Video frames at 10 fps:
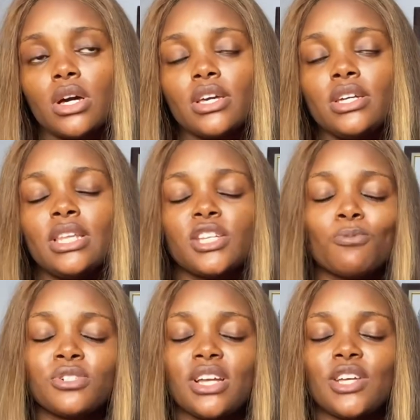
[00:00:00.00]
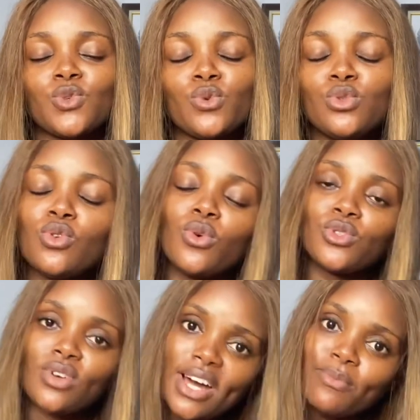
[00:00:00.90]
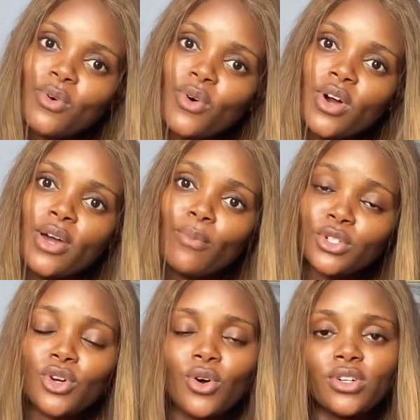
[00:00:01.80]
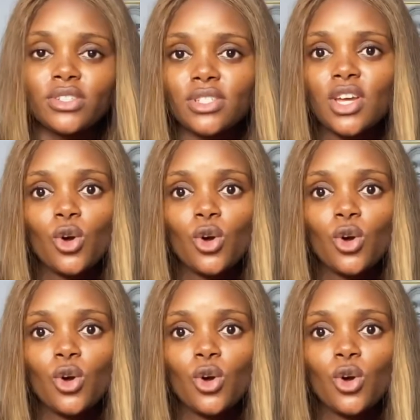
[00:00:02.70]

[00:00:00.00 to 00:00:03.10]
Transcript: In as much as we do not want to add much oils,